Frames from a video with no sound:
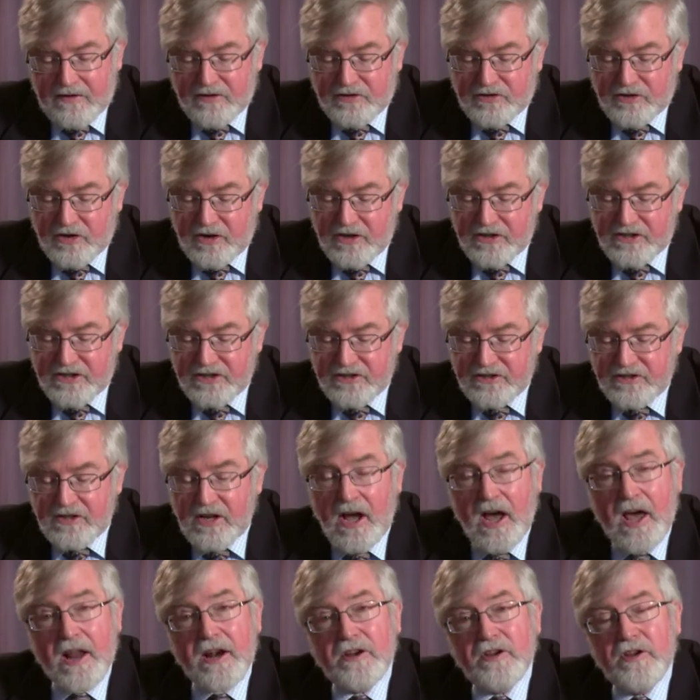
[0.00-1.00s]
The church is
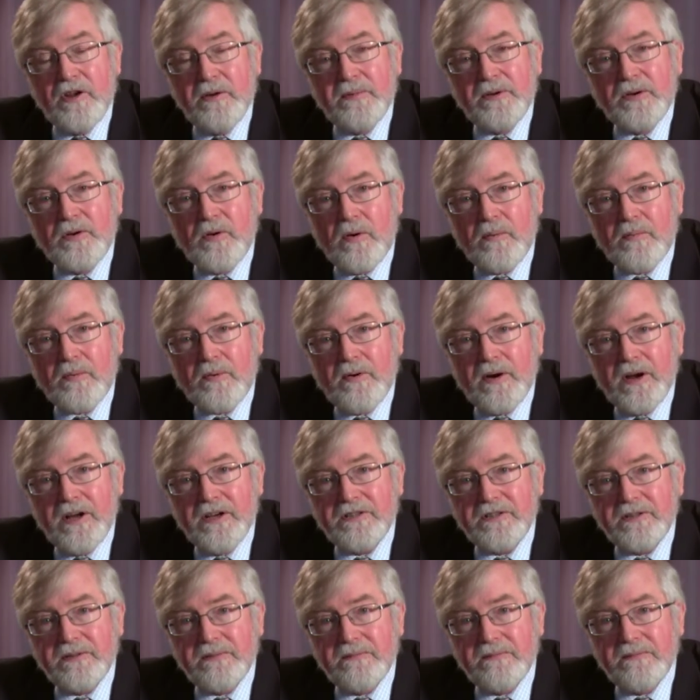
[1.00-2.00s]
not a human
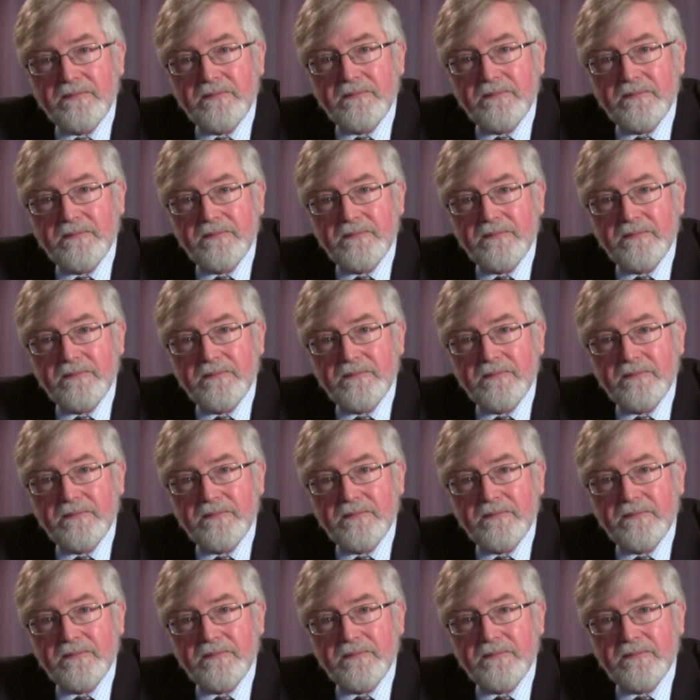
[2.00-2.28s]
corporation.